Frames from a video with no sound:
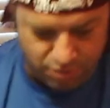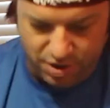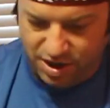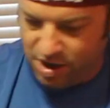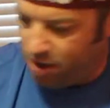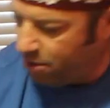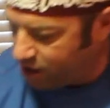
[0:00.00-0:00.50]

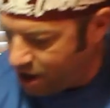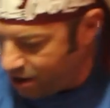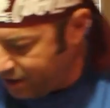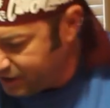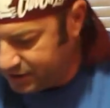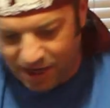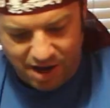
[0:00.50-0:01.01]
burrito, a
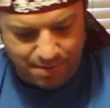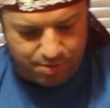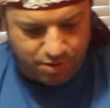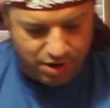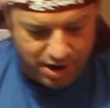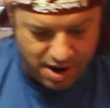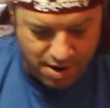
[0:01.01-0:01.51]
carne asada
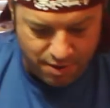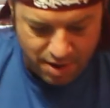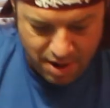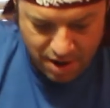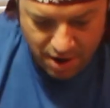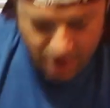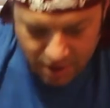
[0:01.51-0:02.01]
burrito,
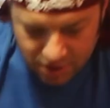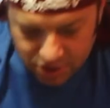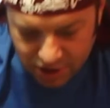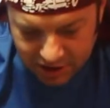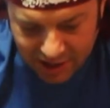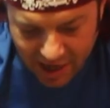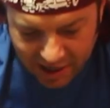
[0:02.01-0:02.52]

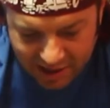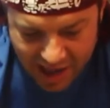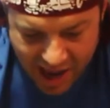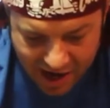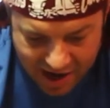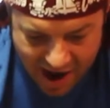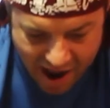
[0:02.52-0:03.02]
just like
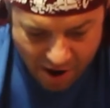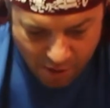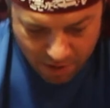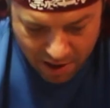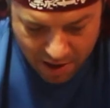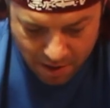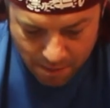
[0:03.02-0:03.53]
that. Now,
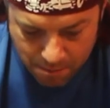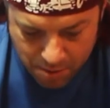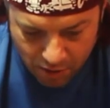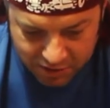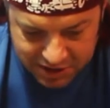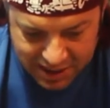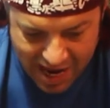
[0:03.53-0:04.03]

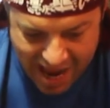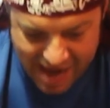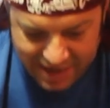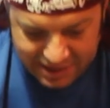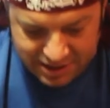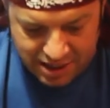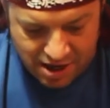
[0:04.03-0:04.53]
both
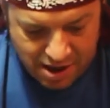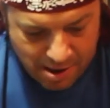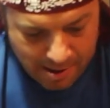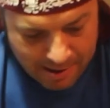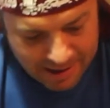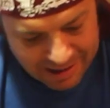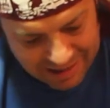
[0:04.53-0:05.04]
sides,
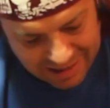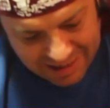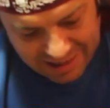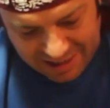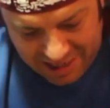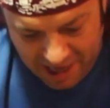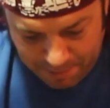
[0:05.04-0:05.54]

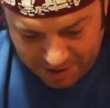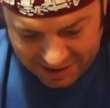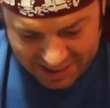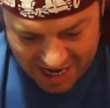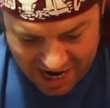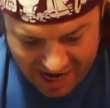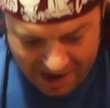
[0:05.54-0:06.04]
keep it
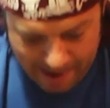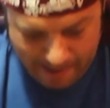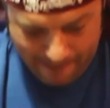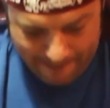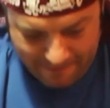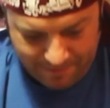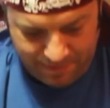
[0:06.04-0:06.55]
tight,
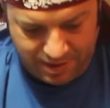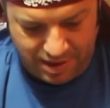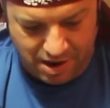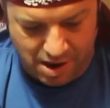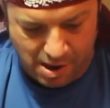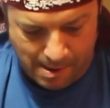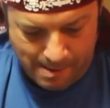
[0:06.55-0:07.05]

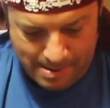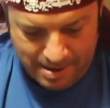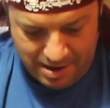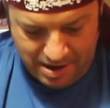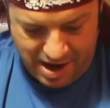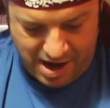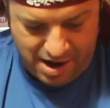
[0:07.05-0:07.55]

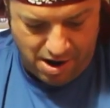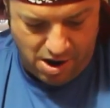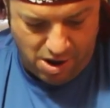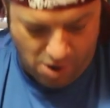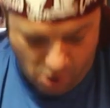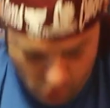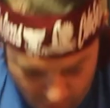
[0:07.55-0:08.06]
and
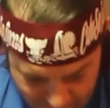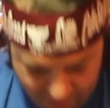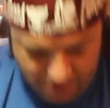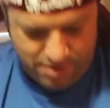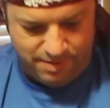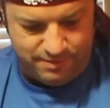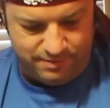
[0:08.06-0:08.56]
over,